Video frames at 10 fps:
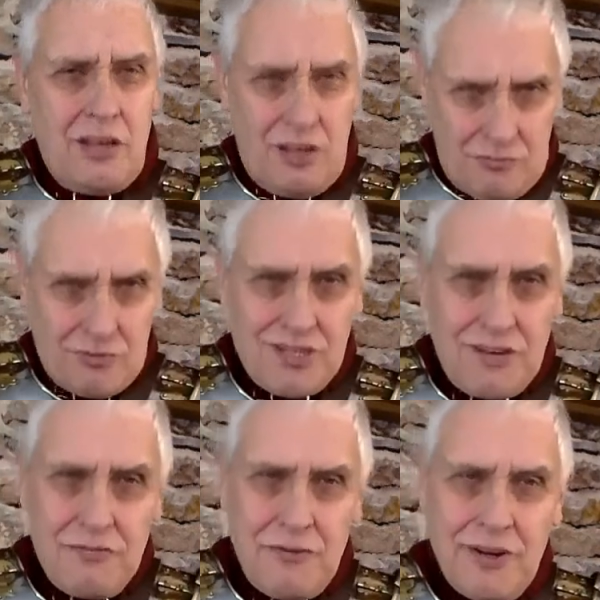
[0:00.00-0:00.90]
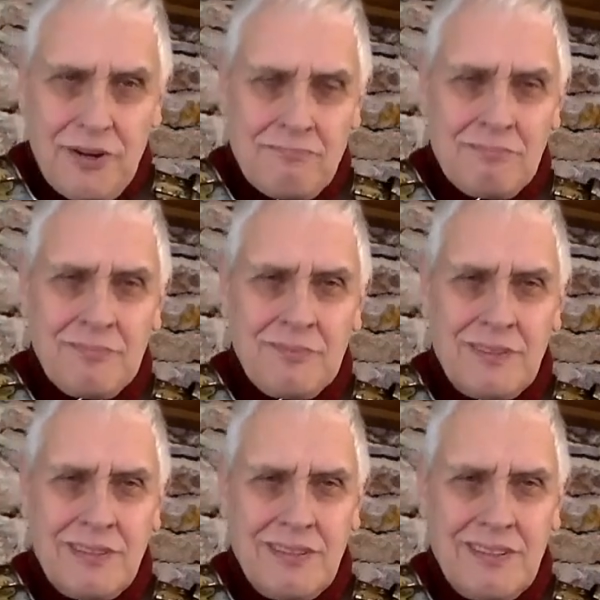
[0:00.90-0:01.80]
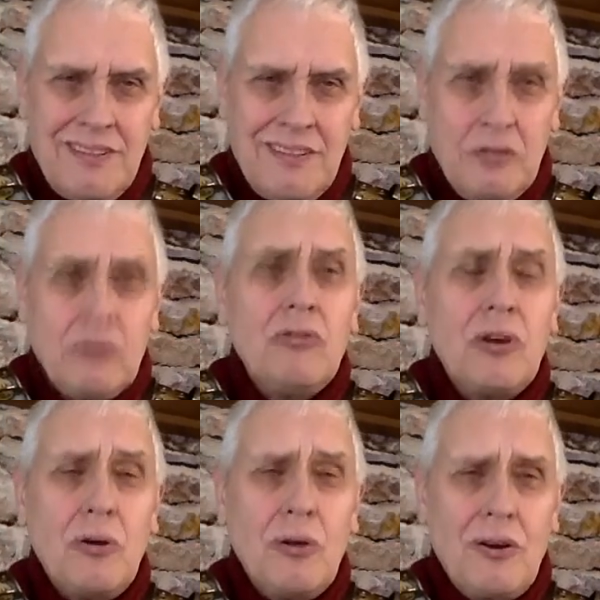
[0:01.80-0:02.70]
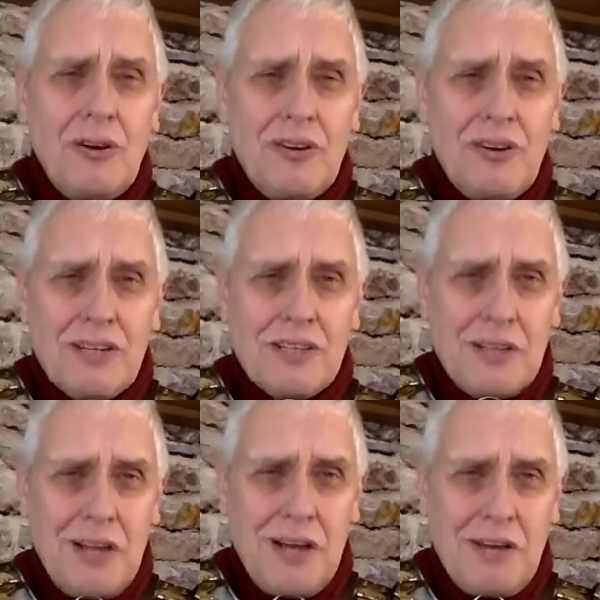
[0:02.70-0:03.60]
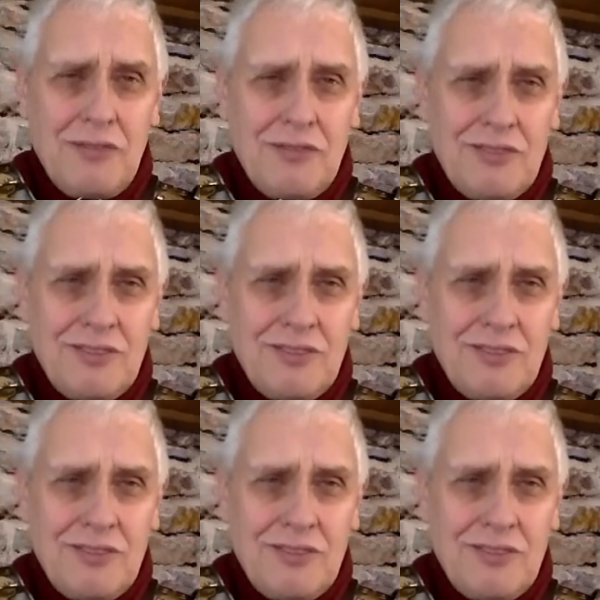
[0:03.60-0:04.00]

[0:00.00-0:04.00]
It was their freedom. No longer are they slaves.